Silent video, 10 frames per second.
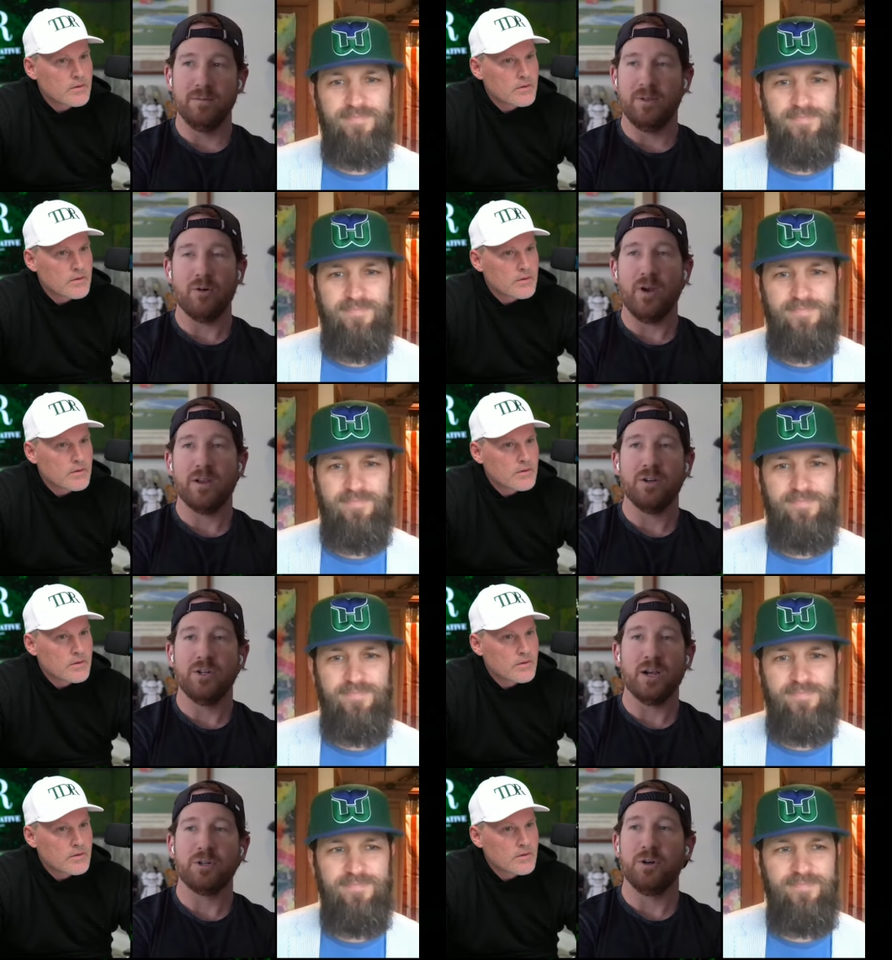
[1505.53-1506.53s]
Speaker 1: great
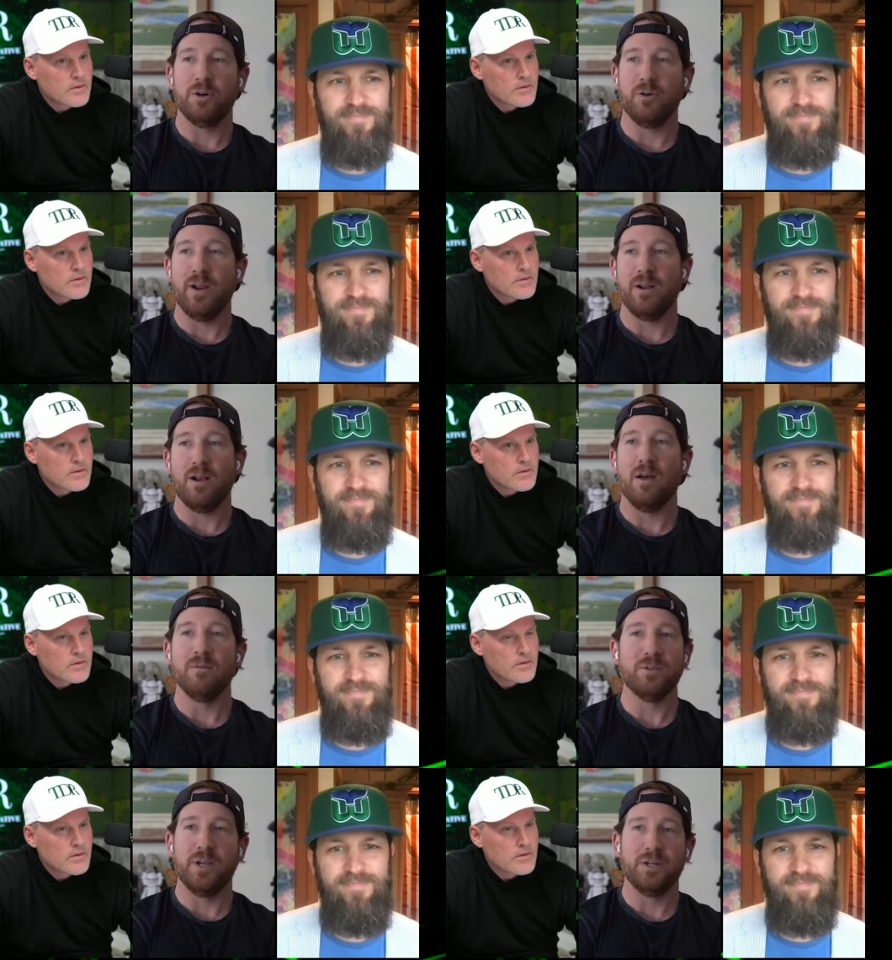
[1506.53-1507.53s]
conjecture and great in
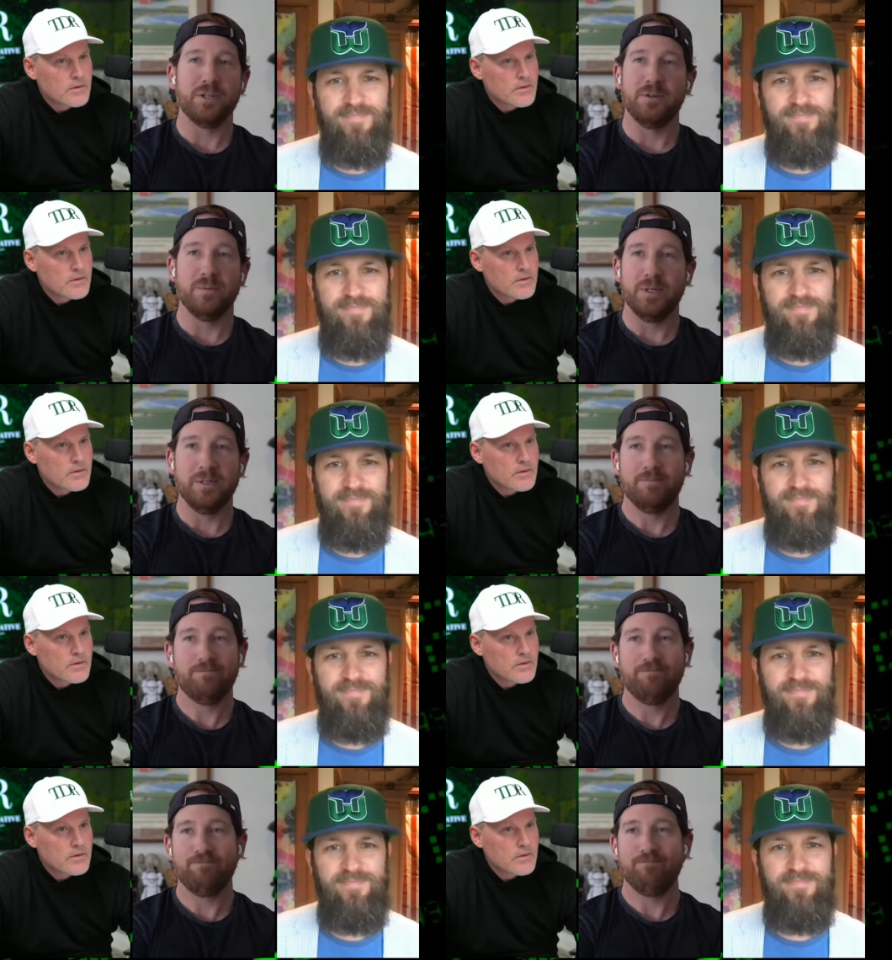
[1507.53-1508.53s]
conversation, but
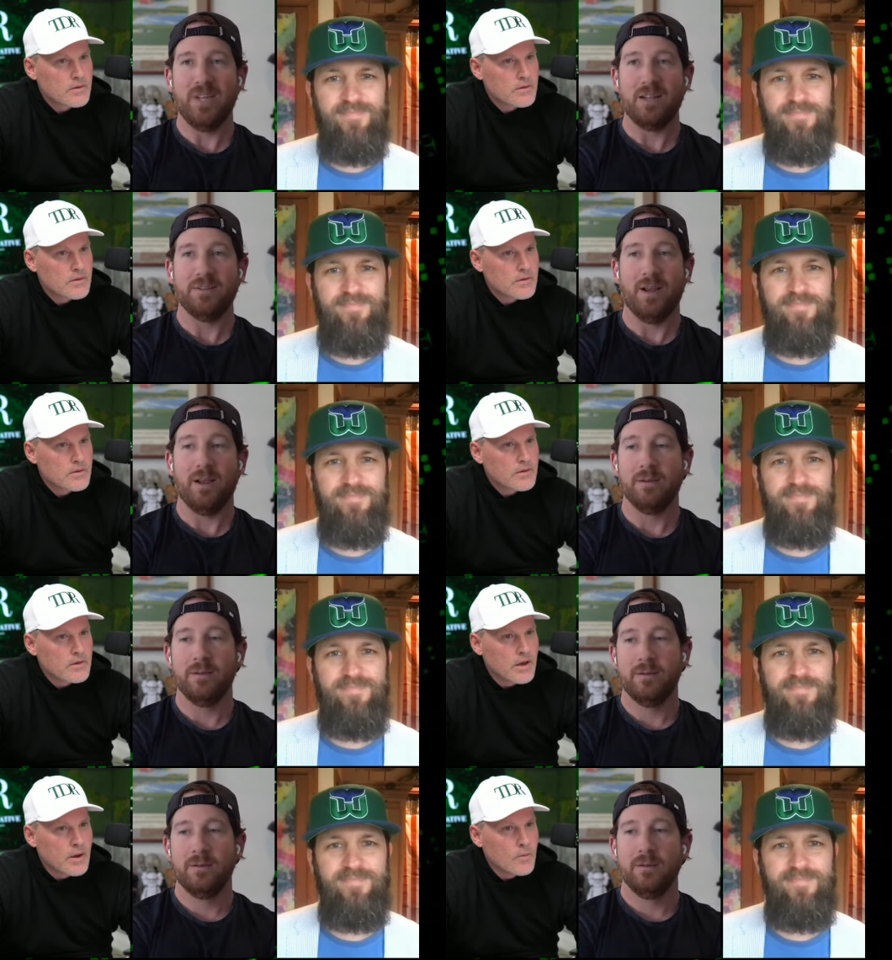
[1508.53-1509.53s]
not today.
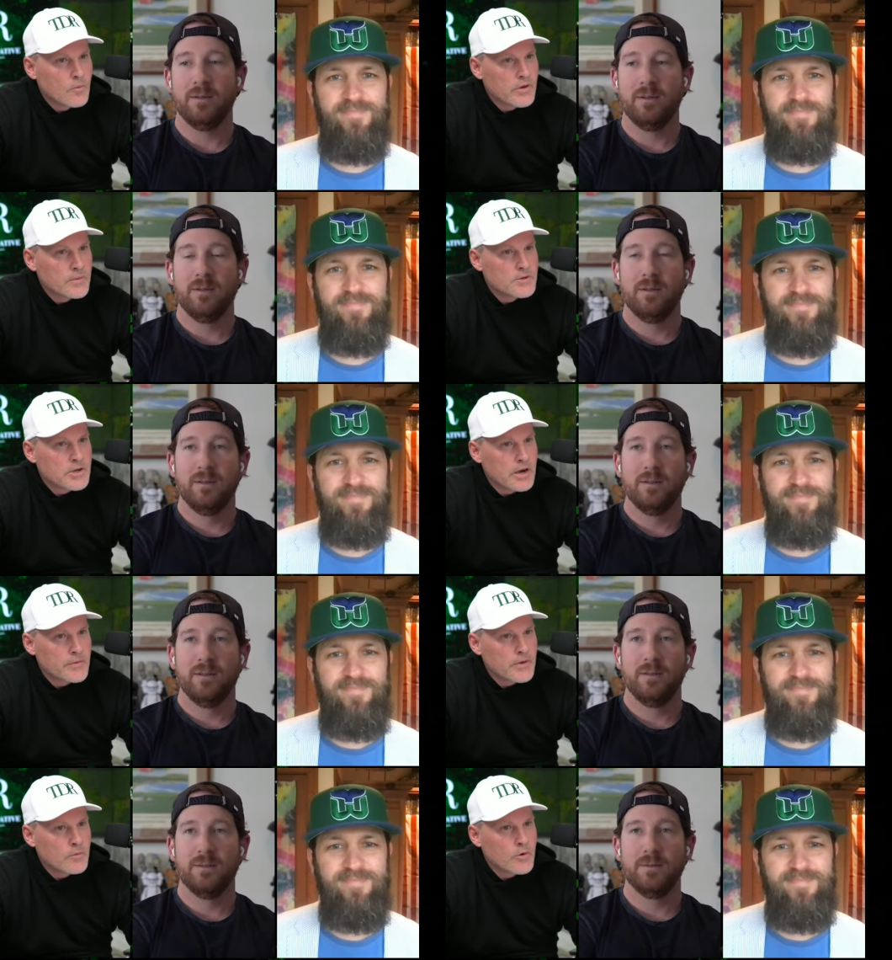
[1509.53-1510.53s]
Speaker 2: Yeah, William
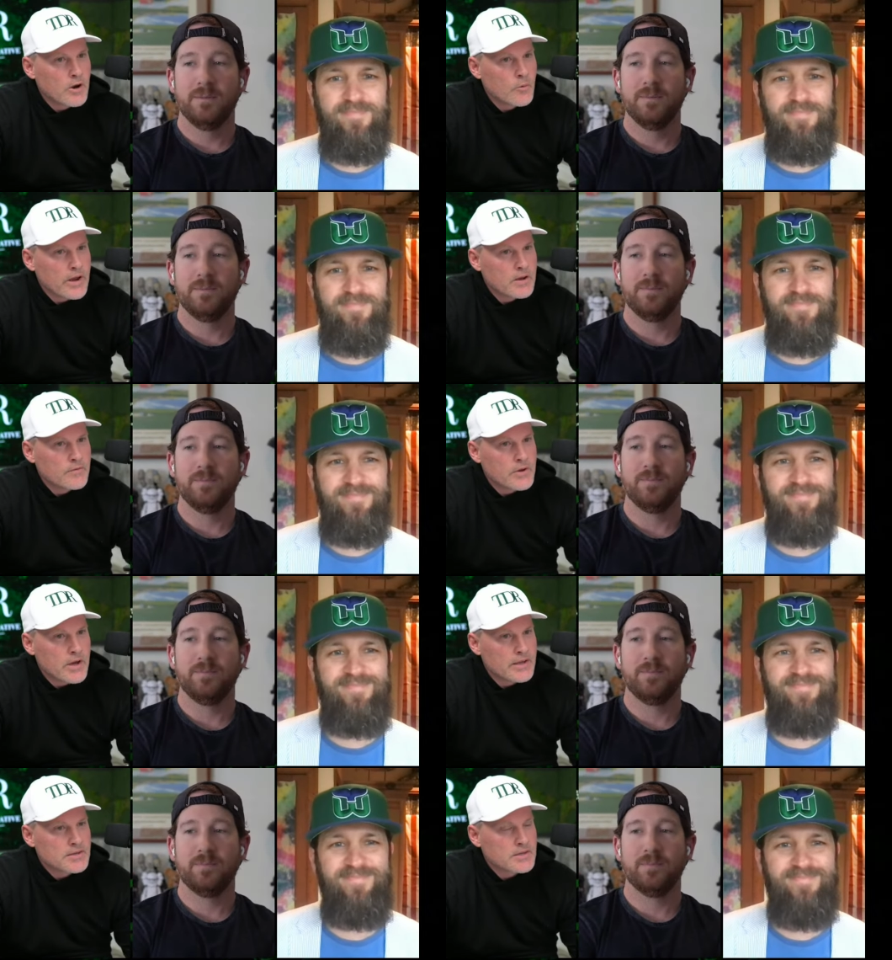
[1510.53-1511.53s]
Jonathan, we are waiting for you
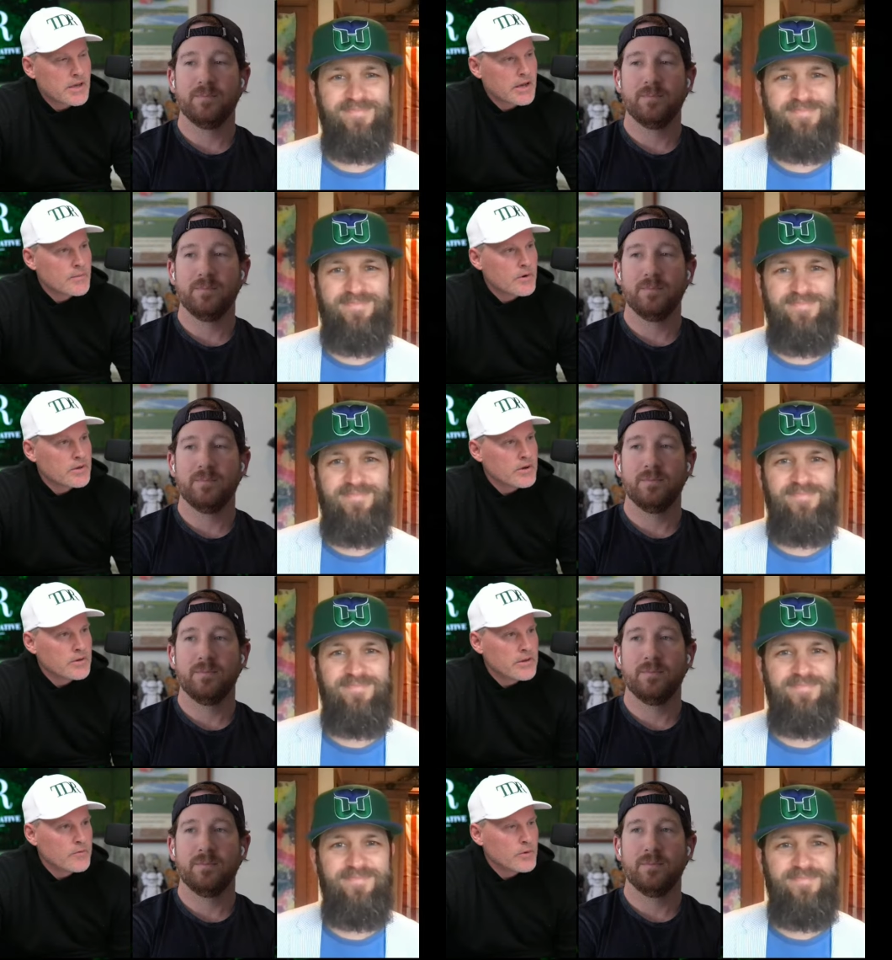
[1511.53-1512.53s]
guys to talk about
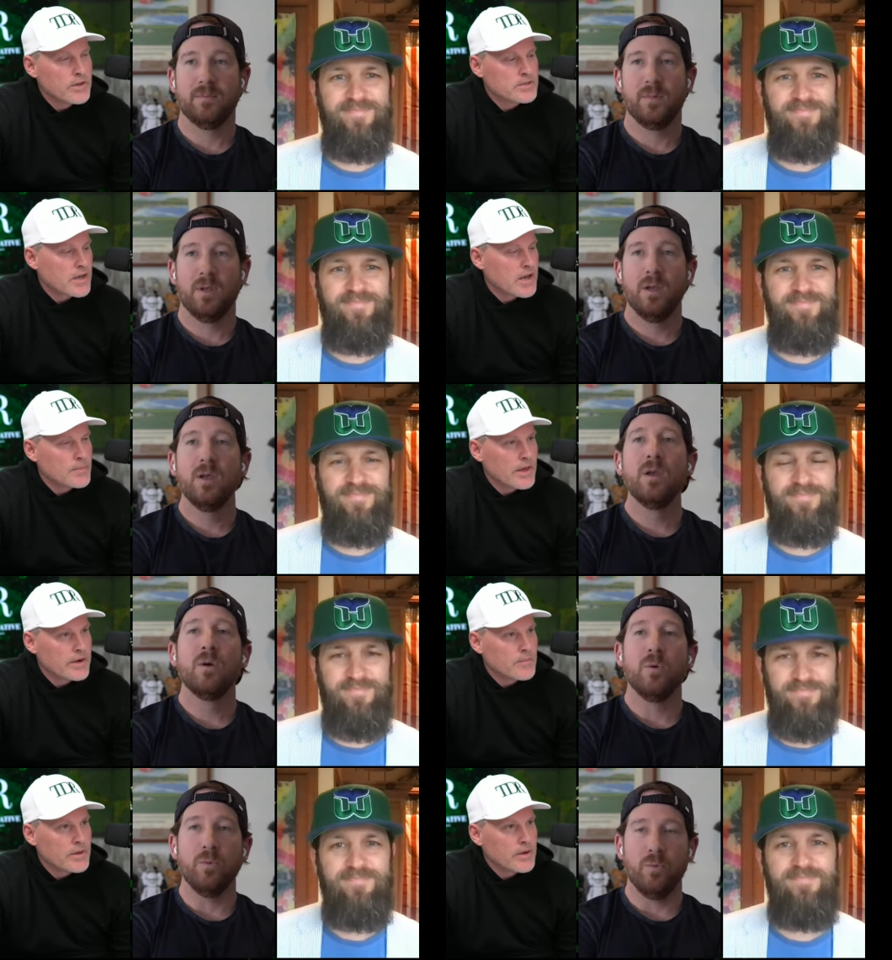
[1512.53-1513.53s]
Curaleaf. We did top line it
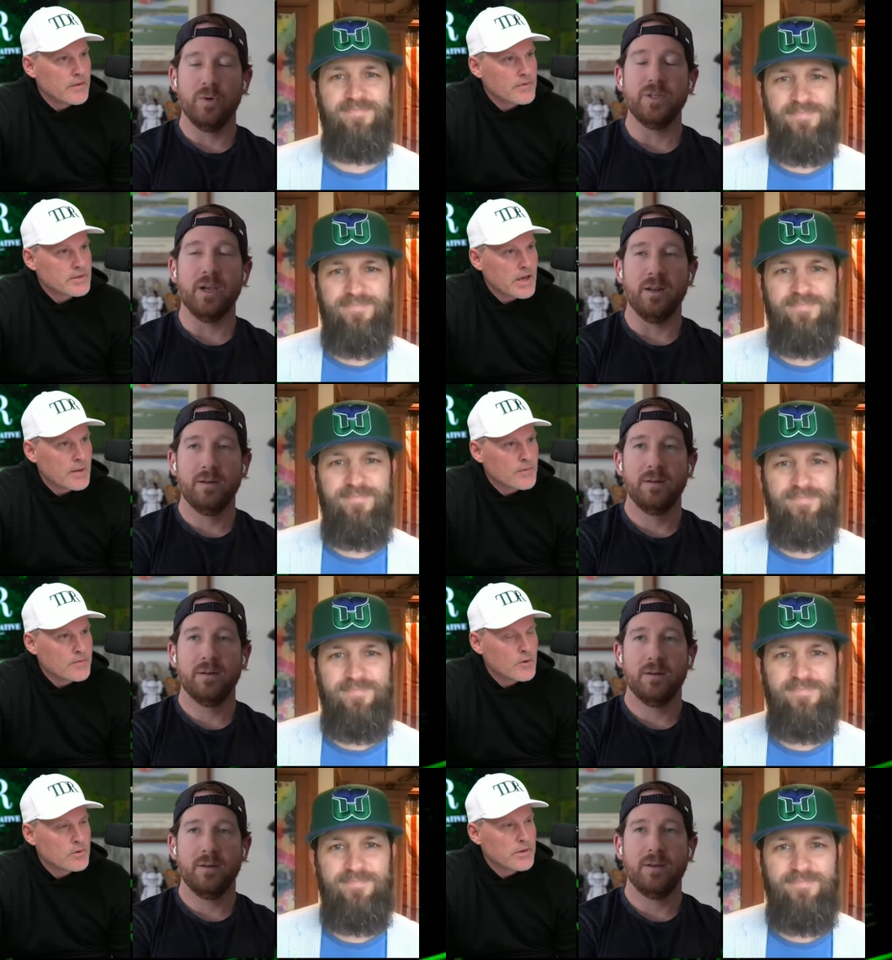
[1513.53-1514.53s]
a bit we off did. the top if
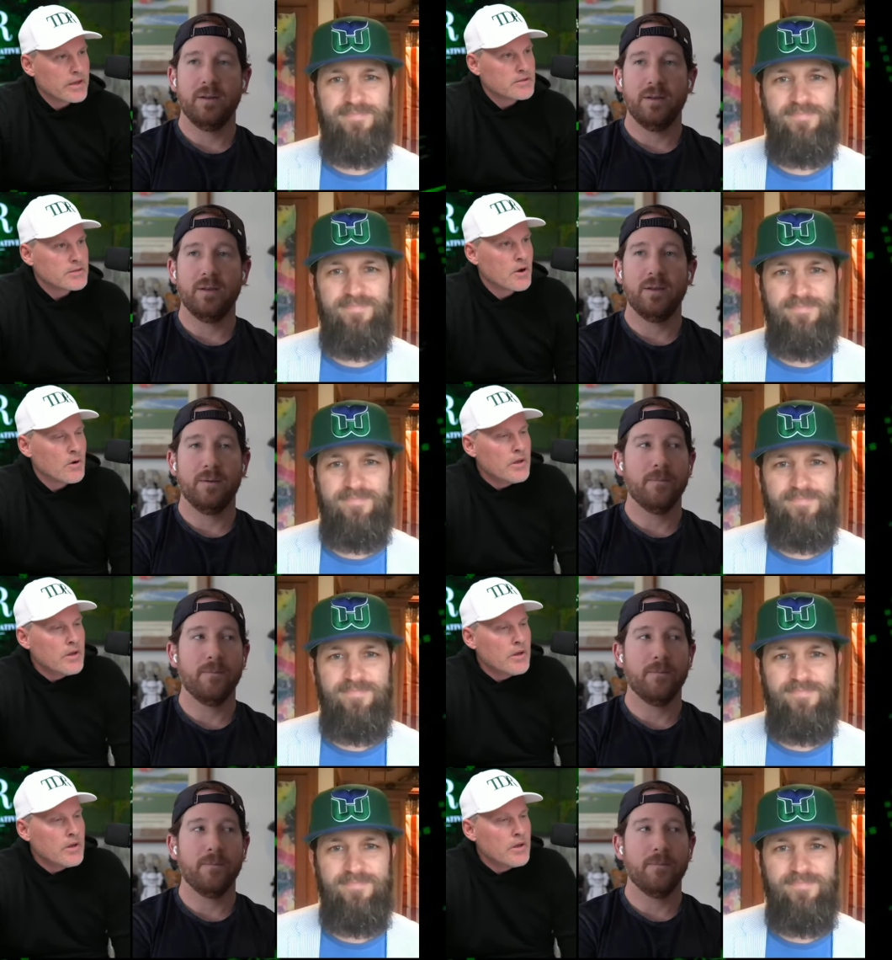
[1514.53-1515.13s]
you were late. So